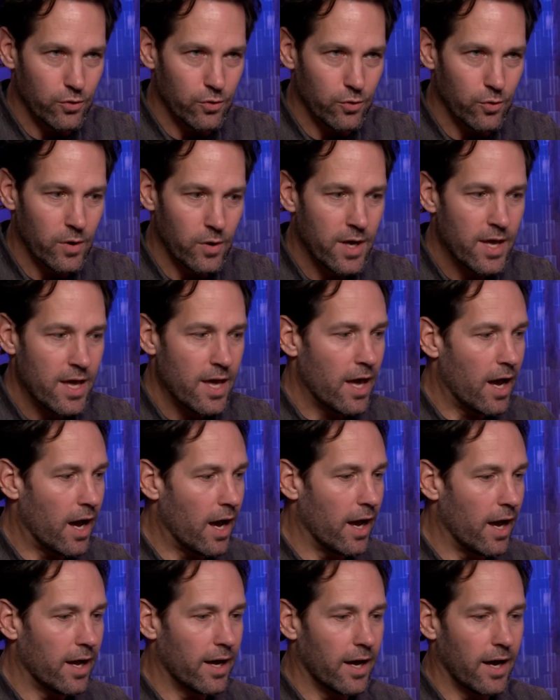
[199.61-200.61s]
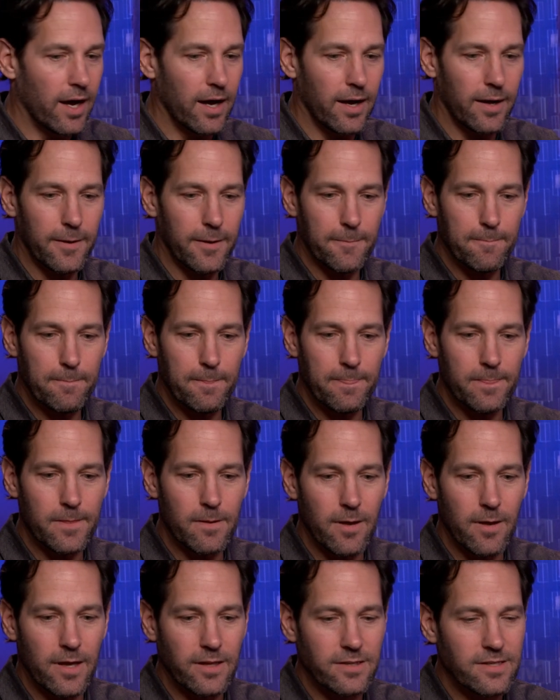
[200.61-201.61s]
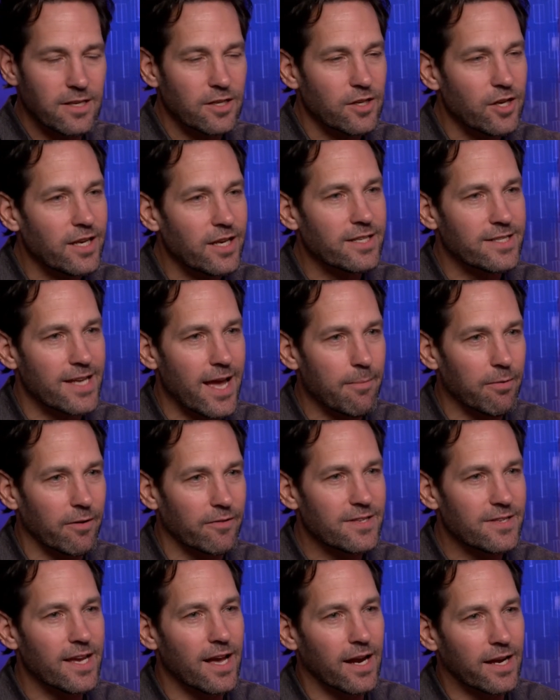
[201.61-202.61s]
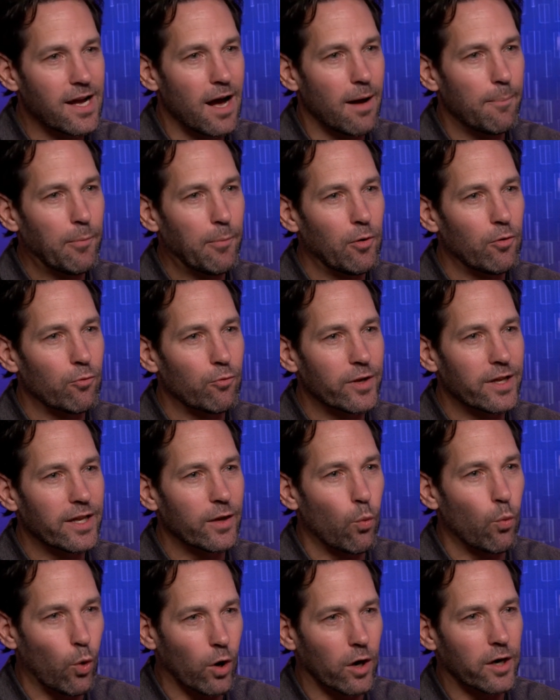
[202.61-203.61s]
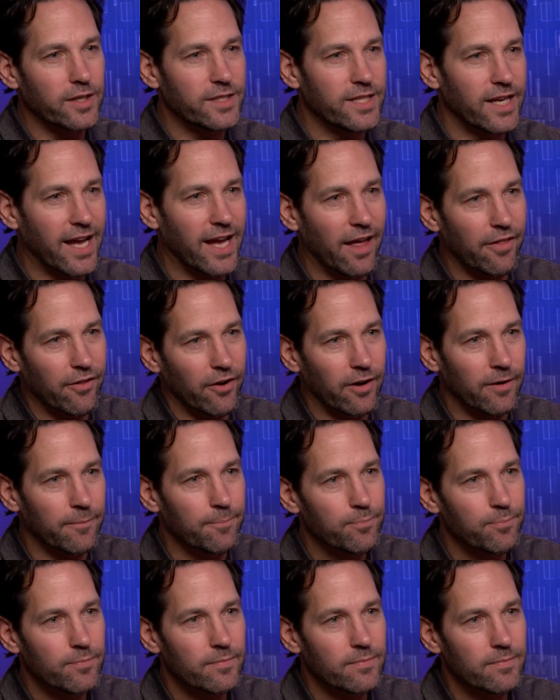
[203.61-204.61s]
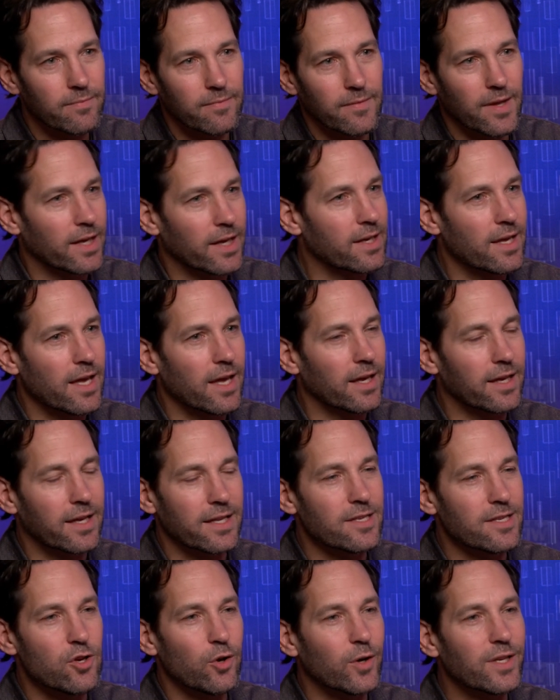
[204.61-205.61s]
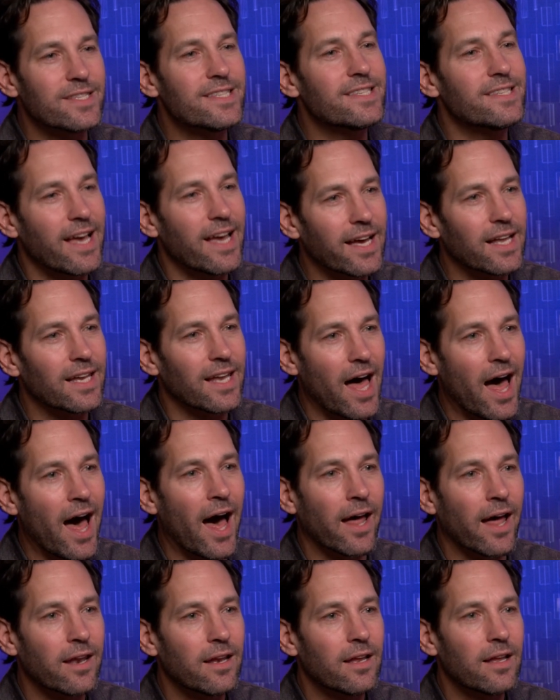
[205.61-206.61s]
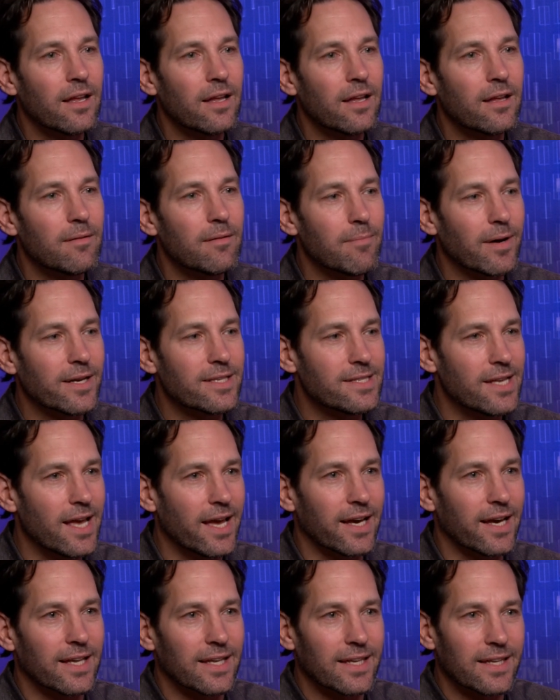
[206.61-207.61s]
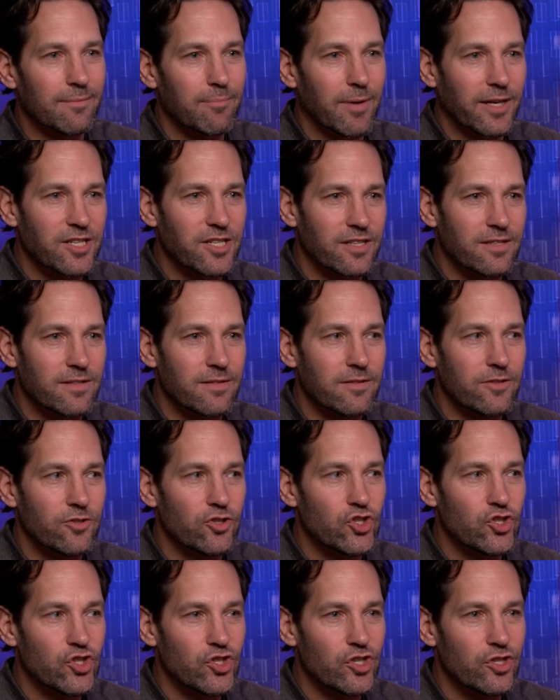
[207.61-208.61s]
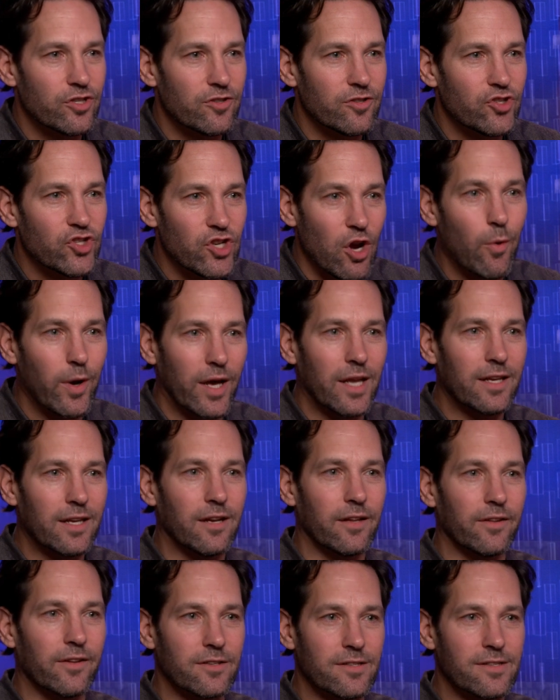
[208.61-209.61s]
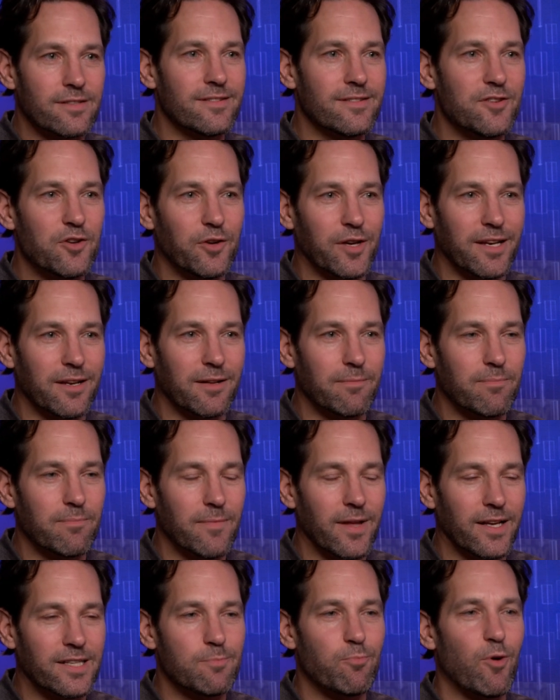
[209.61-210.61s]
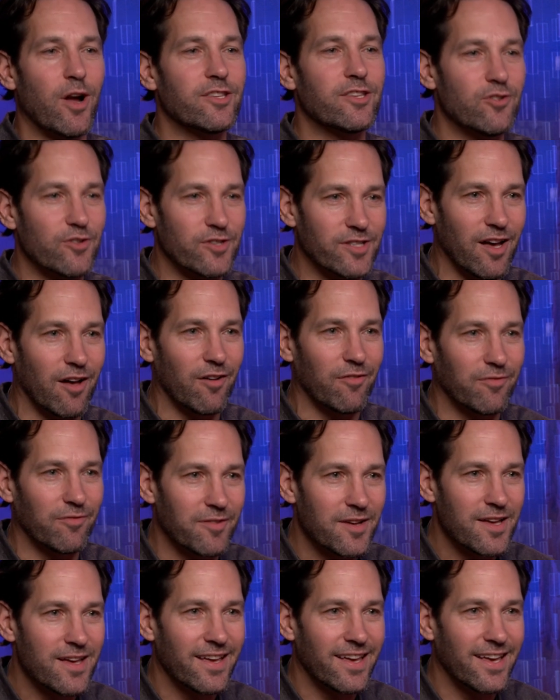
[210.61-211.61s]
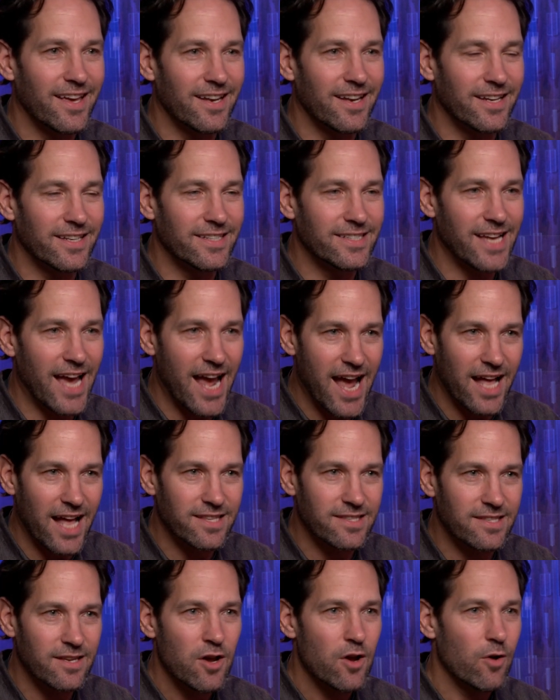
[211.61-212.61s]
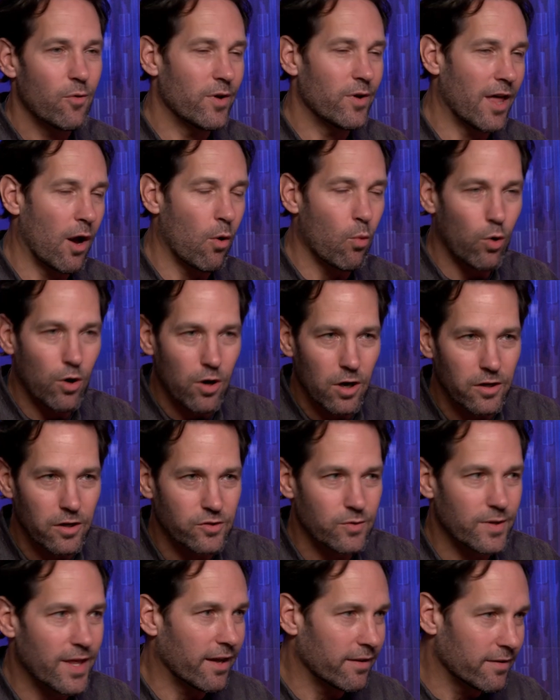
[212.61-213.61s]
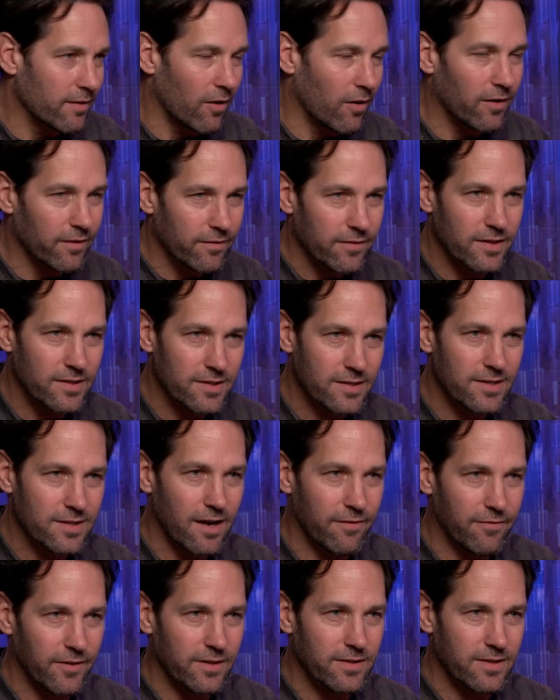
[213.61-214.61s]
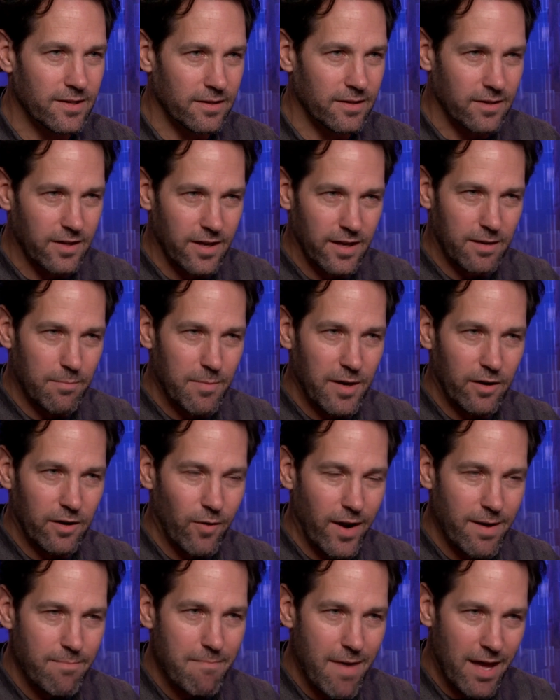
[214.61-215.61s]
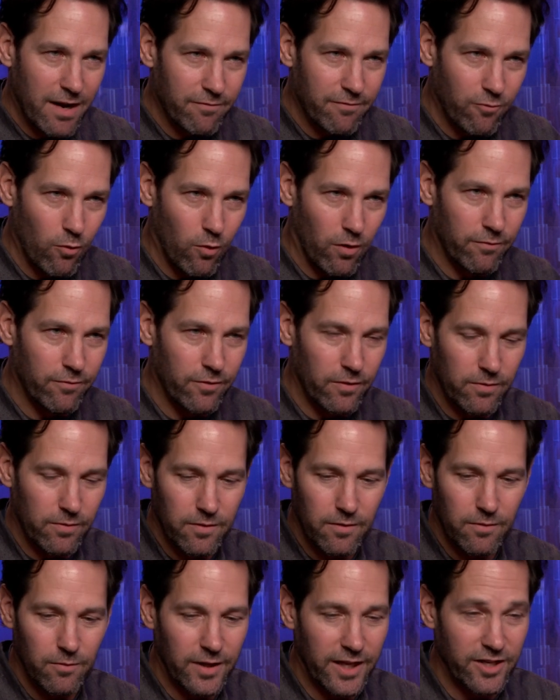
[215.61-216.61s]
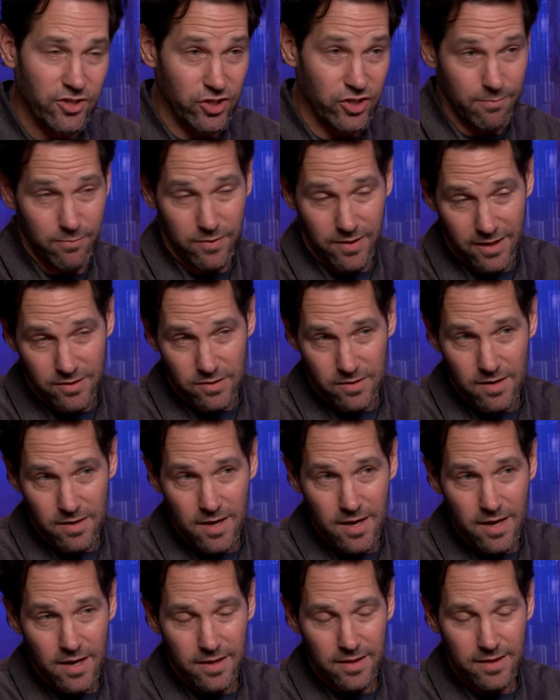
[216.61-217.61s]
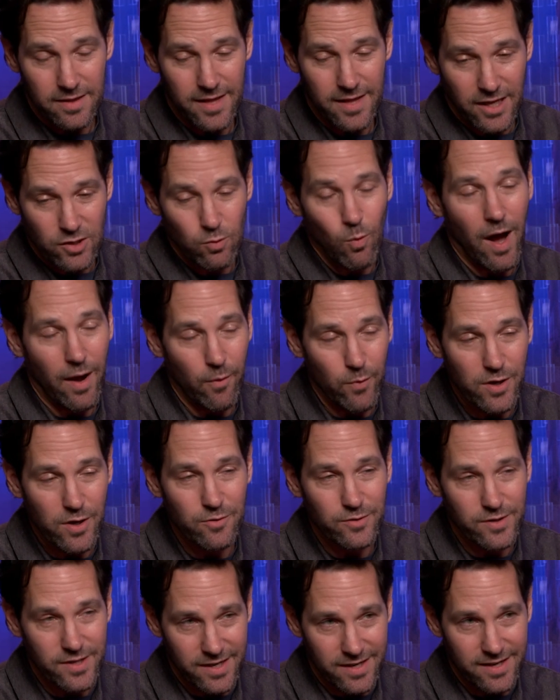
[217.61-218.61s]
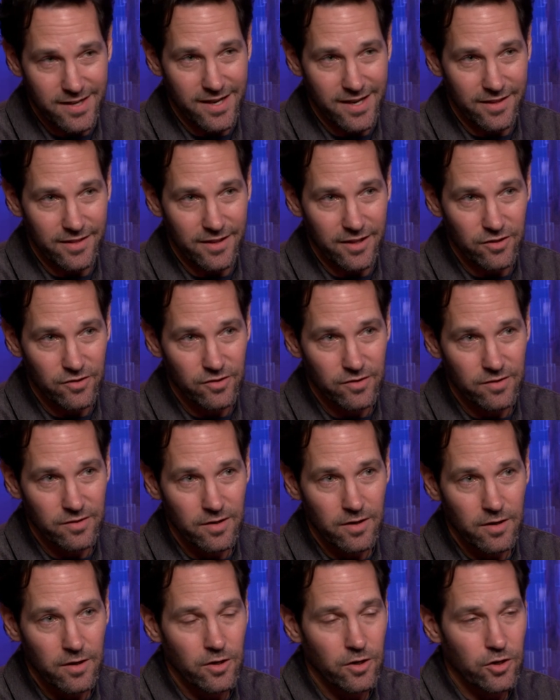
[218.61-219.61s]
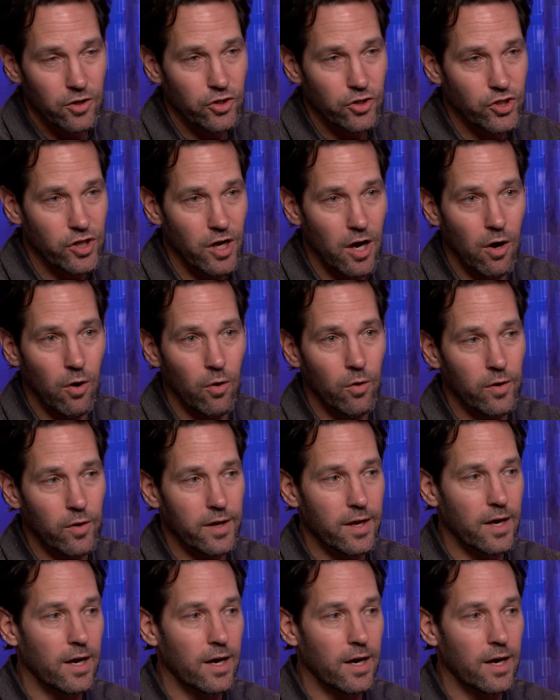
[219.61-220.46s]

Mm -hmm. uh, it's a good example of seeing a couple really work together it, it can, you can say a lot by saying a, by just sh showing a little. There's mm -hmm. you mm-hmm. can express yourself in a dance without words, without all of this stuff. It's it, it can be a great metaphor for the relationship. That's and that's why we used it mm -hmm. in mm-hmm. this show.